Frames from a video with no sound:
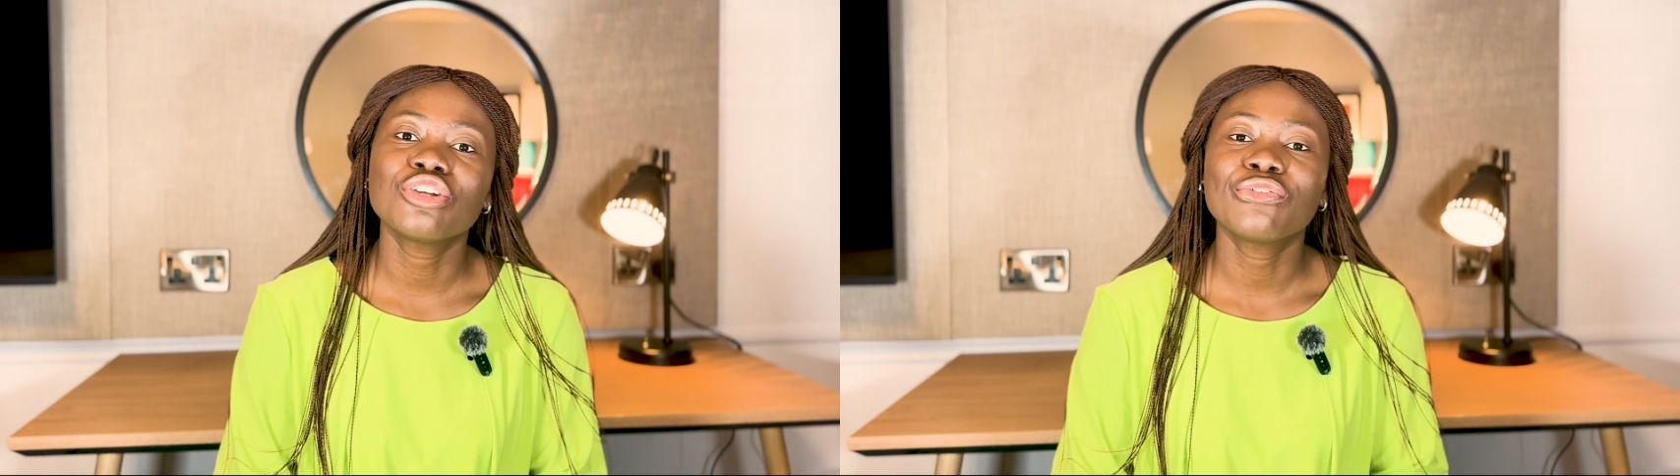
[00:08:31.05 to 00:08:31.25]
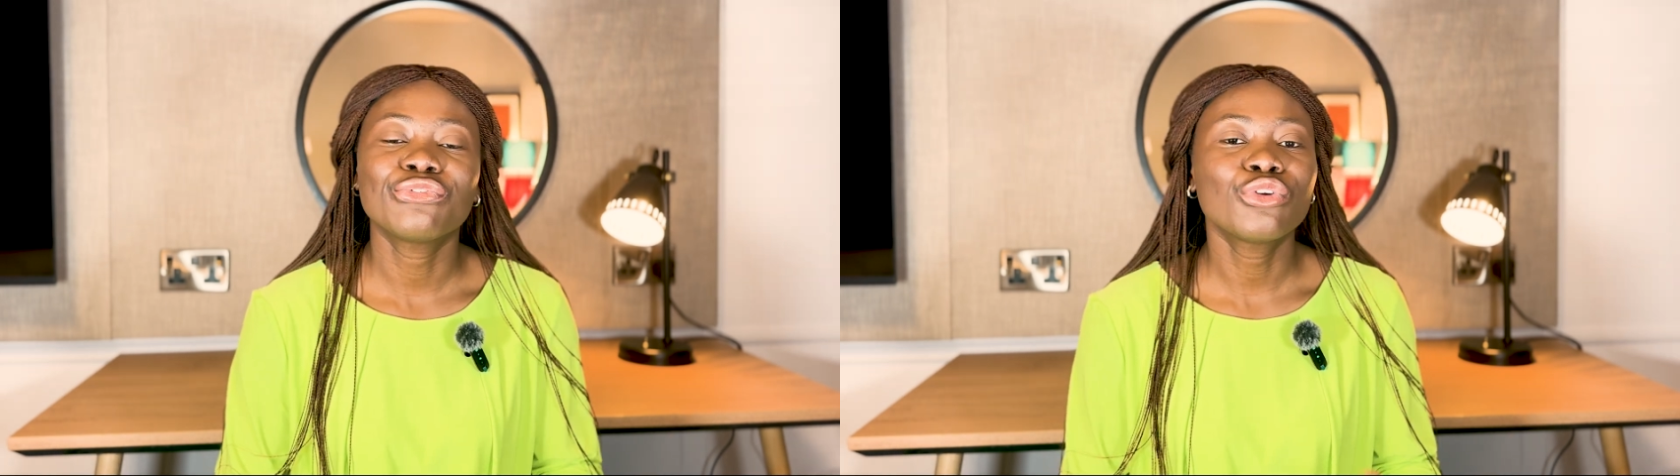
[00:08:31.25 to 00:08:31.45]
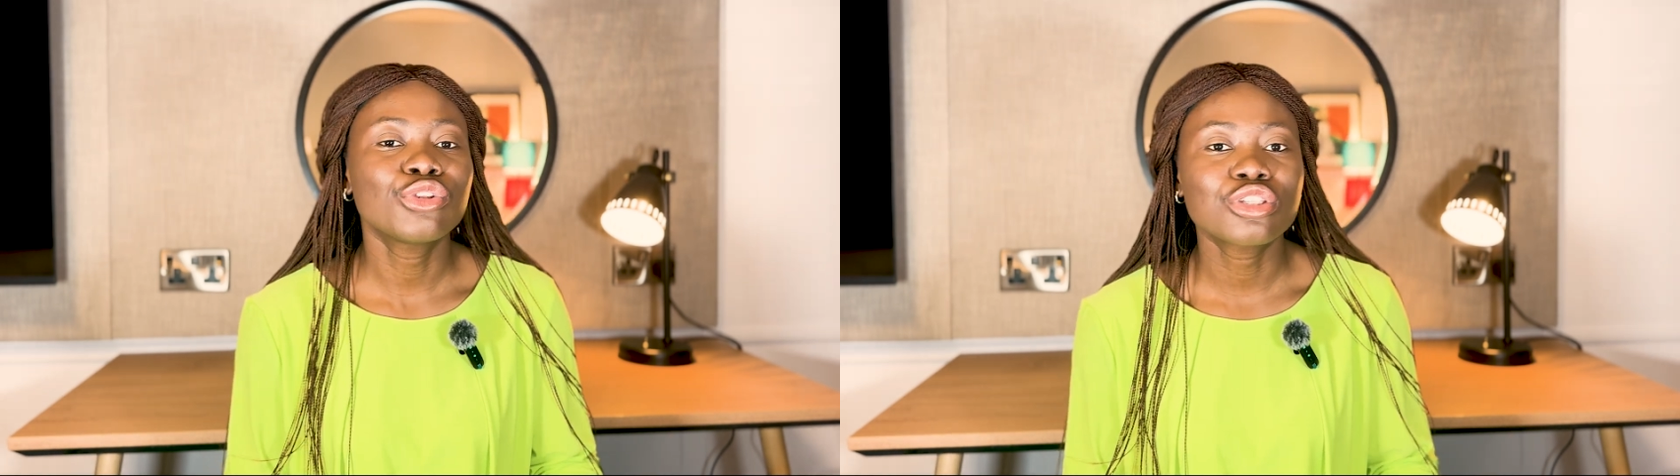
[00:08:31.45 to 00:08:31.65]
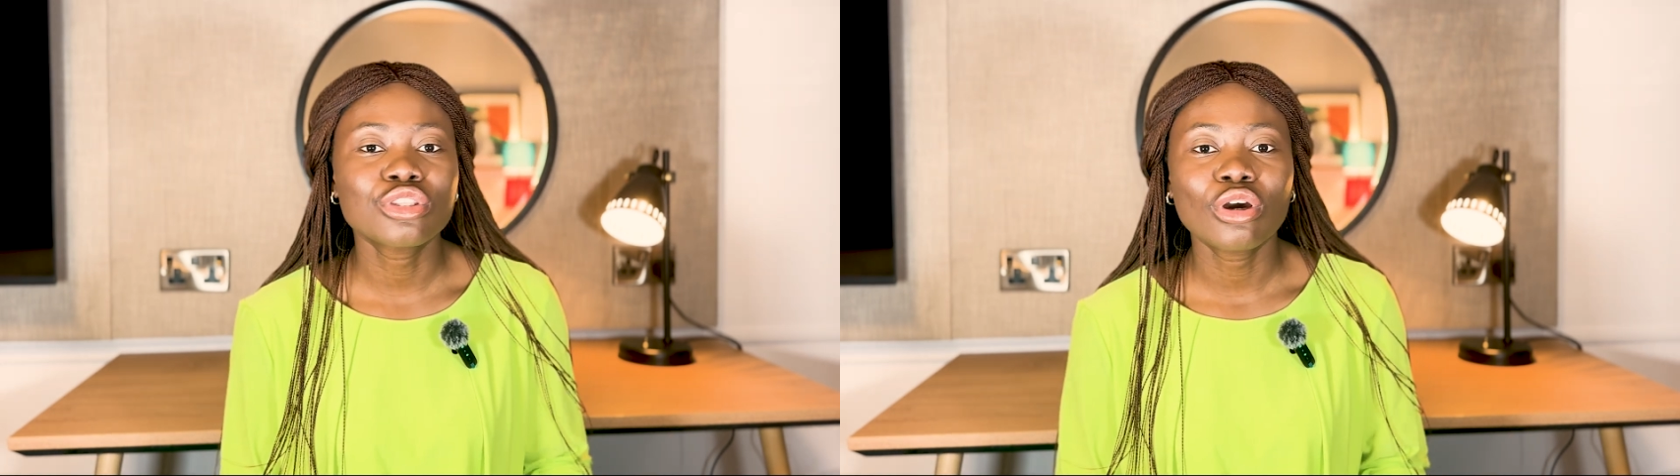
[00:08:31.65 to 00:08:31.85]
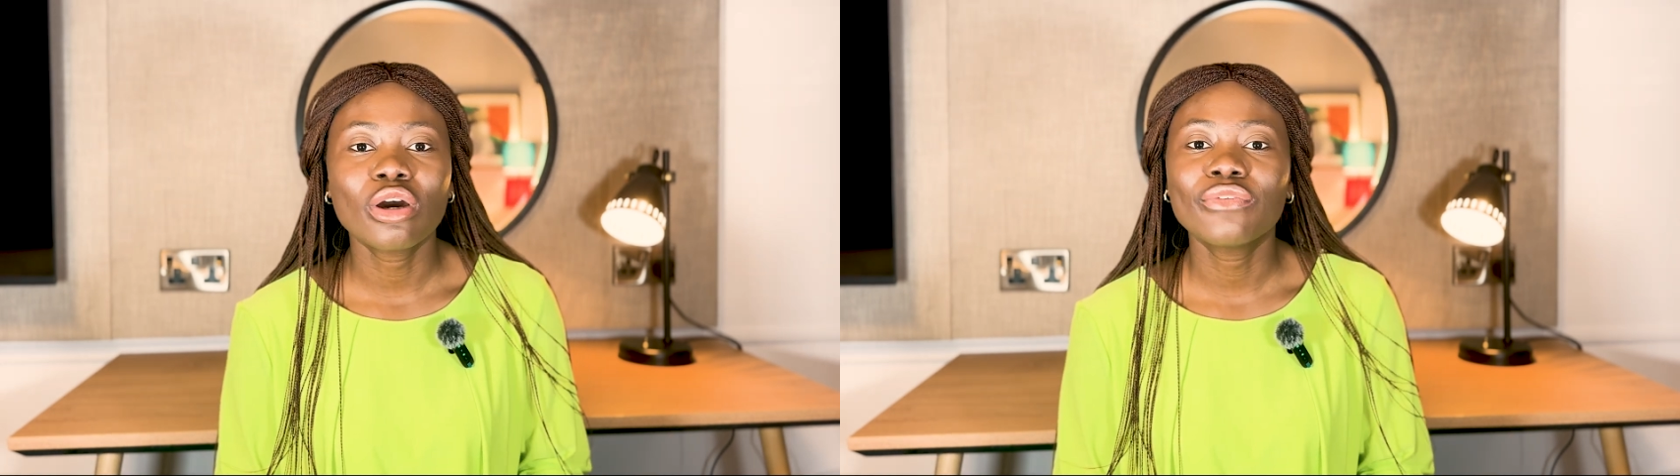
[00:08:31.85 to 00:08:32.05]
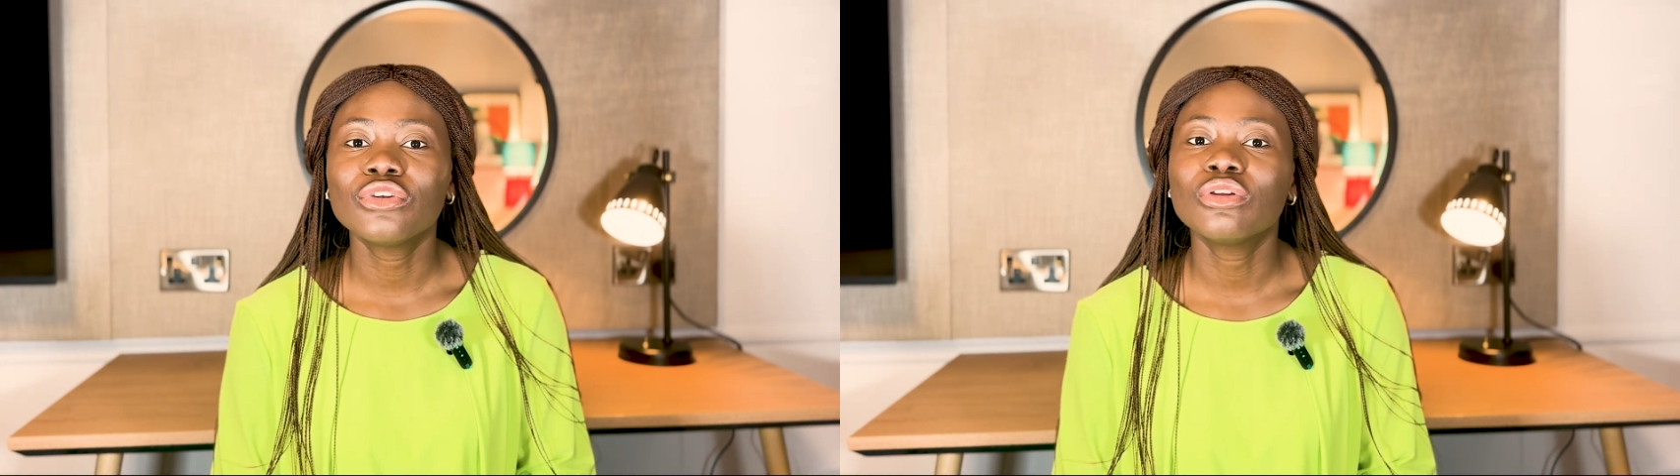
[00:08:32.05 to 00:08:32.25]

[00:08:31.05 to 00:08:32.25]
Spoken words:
your food stuff,